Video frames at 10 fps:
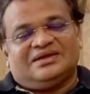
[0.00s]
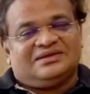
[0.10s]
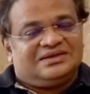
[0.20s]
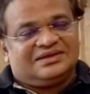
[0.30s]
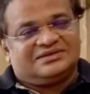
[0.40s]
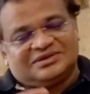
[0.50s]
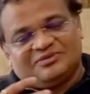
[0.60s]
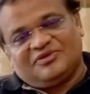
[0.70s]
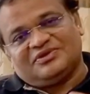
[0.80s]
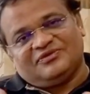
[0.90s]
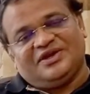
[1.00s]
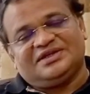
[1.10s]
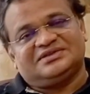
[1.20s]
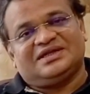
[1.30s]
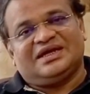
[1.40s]
These are some of the
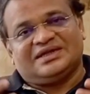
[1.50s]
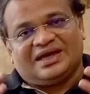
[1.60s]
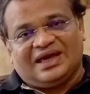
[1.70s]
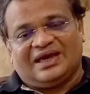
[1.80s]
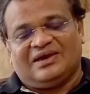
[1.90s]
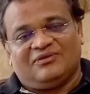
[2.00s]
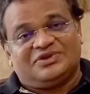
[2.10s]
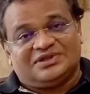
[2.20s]
vendors that have,